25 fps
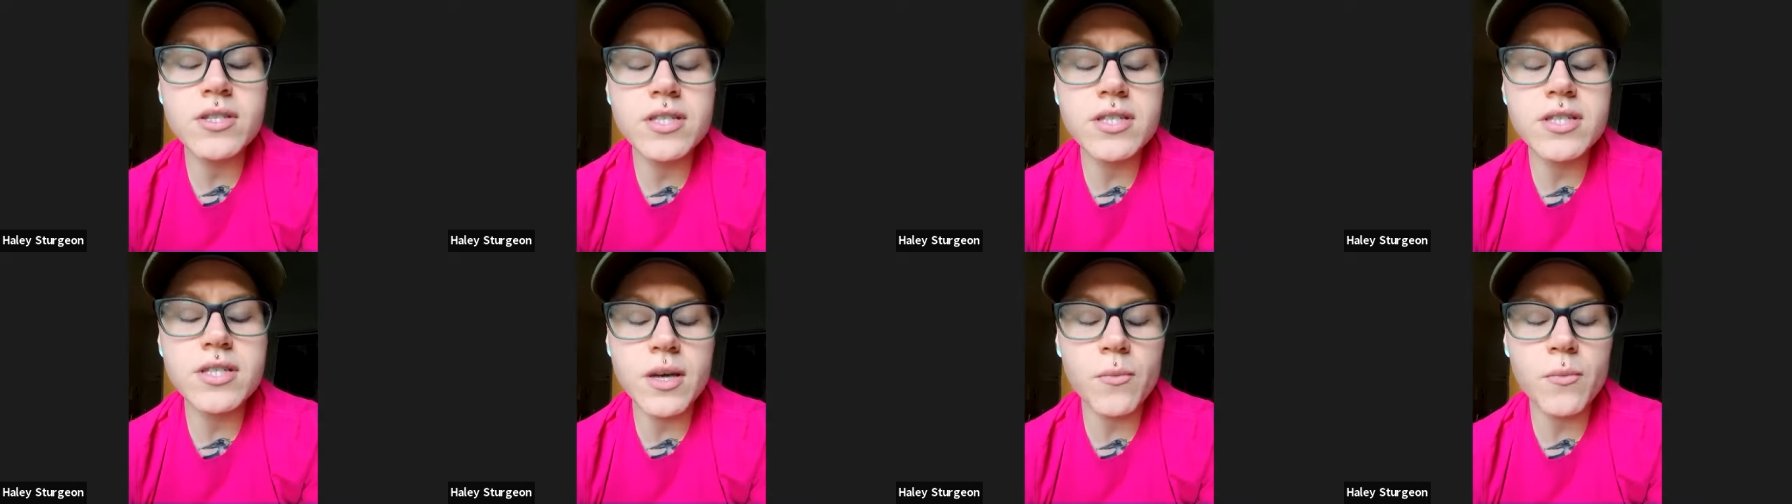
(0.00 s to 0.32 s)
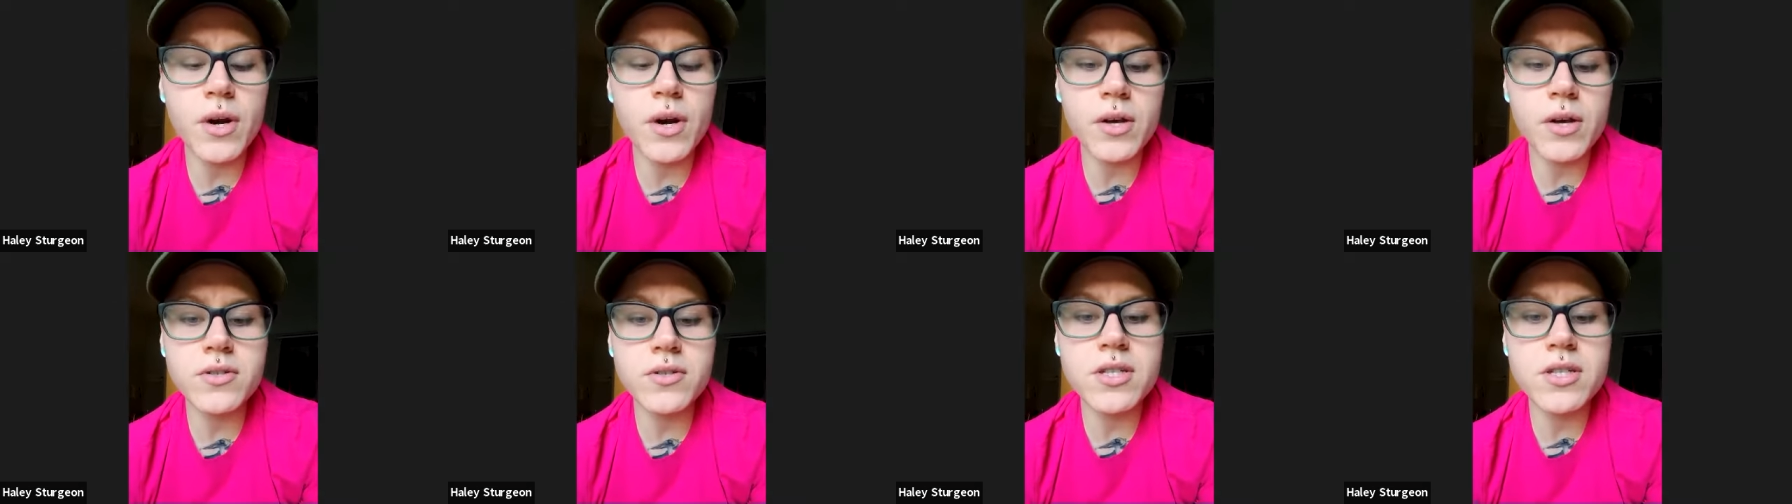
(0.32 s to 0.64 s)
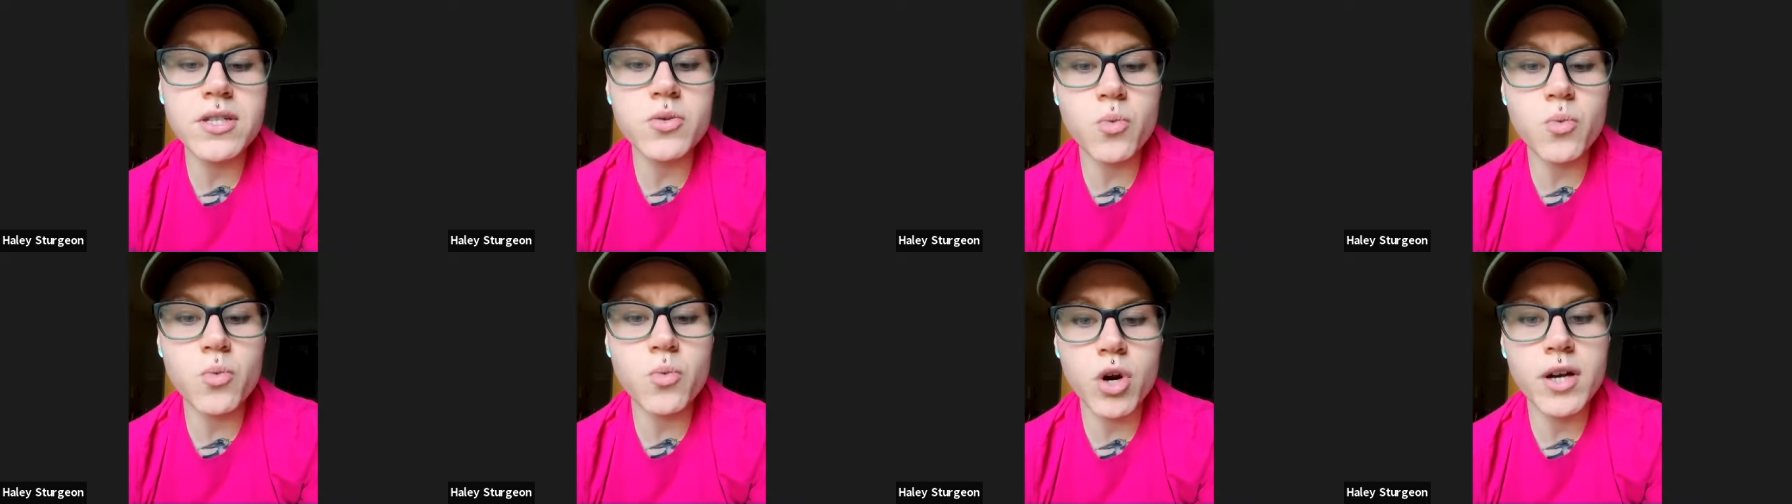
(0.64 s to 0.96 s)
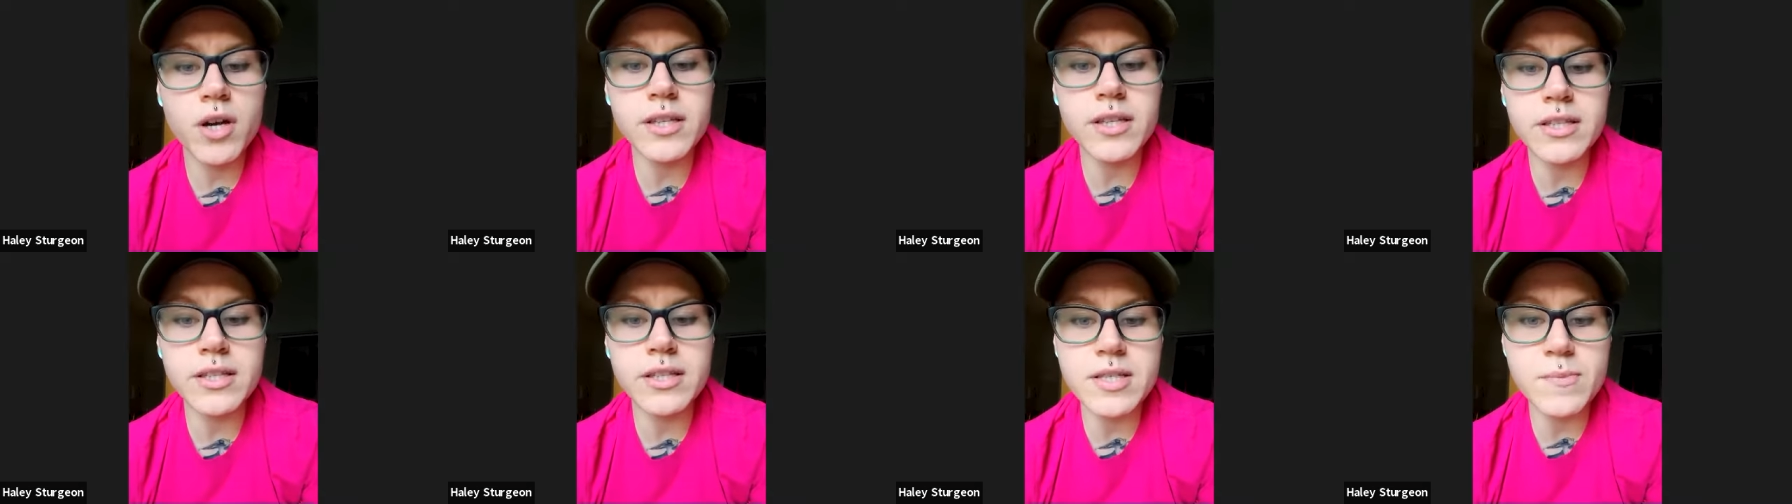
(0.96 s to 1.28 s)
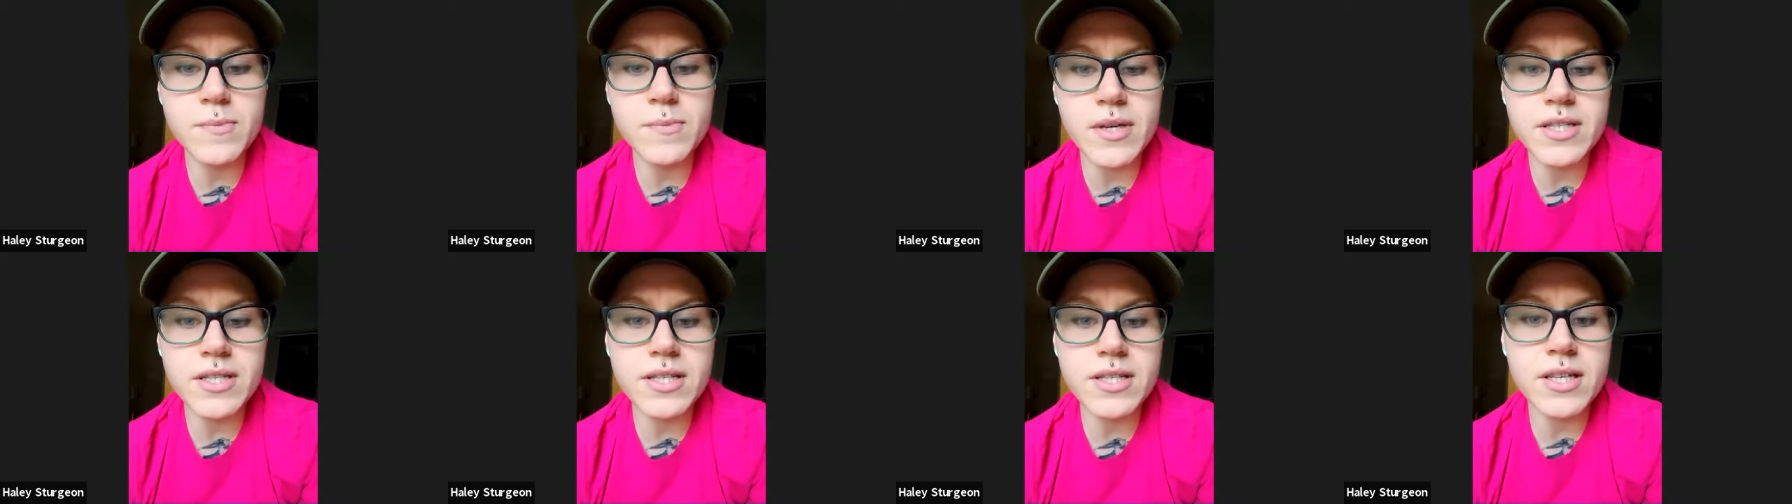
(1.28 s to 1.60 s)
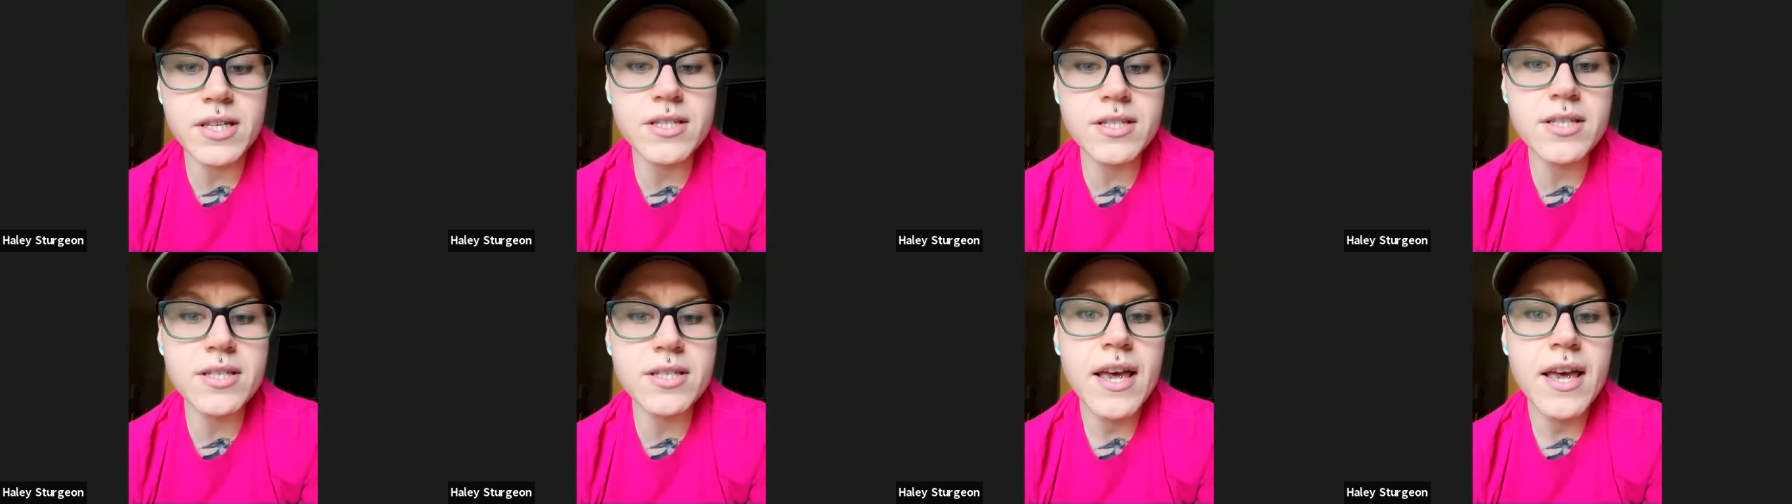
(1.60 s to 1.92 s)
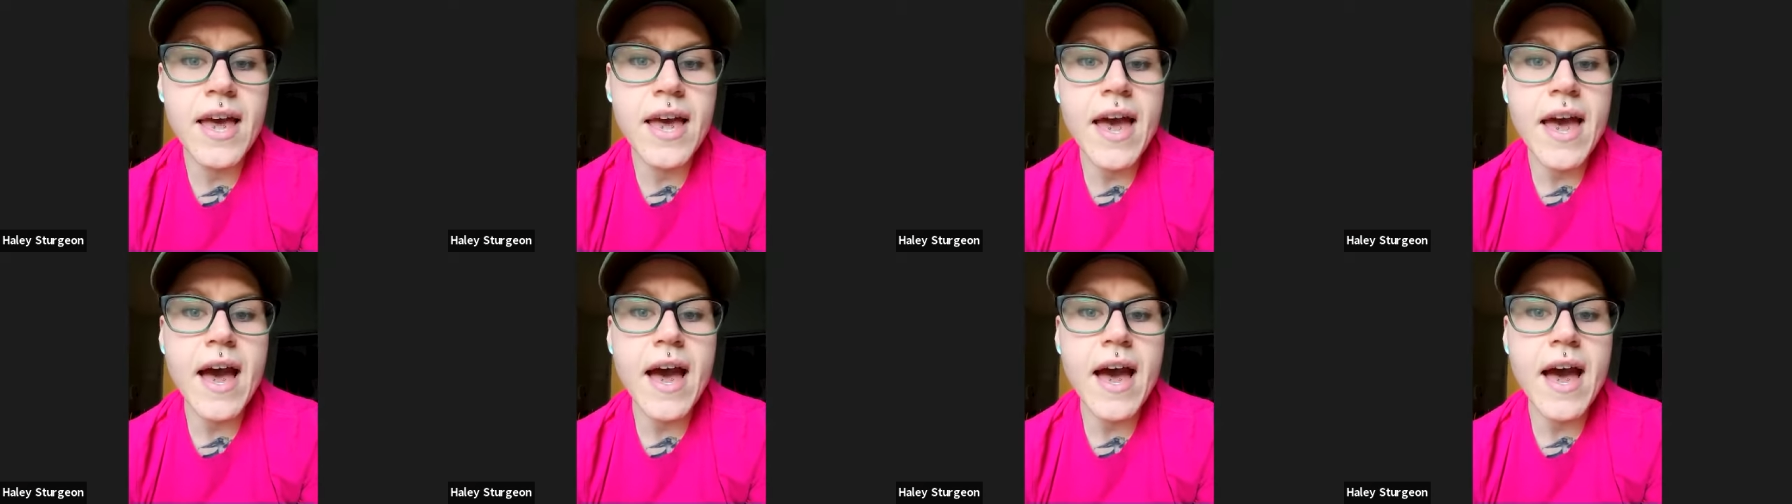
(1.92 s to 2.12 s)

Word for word: someone else is working this business,